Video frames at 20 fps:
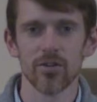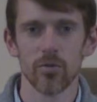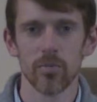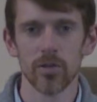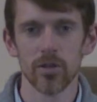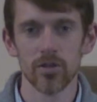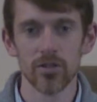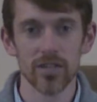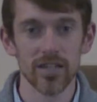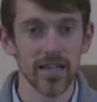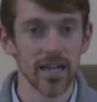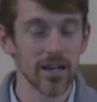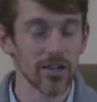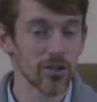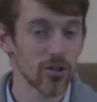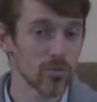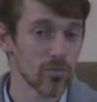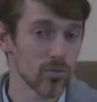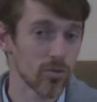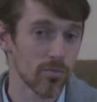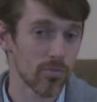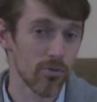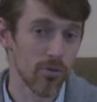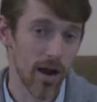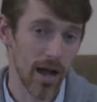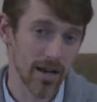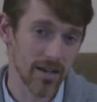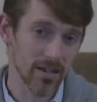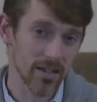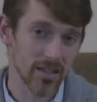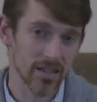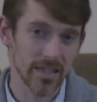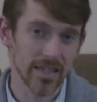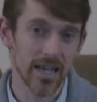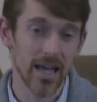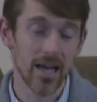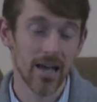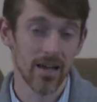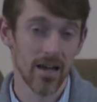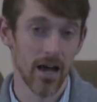we'll be looking at a little more
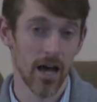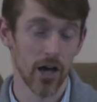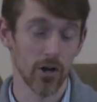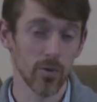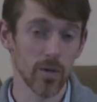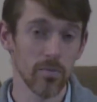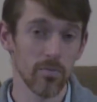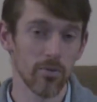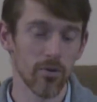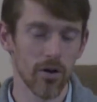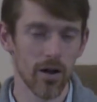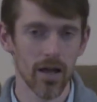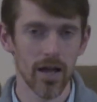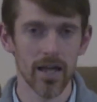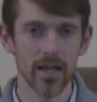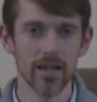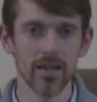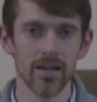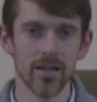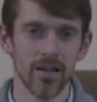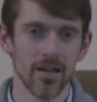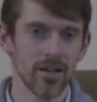practically how do we pray,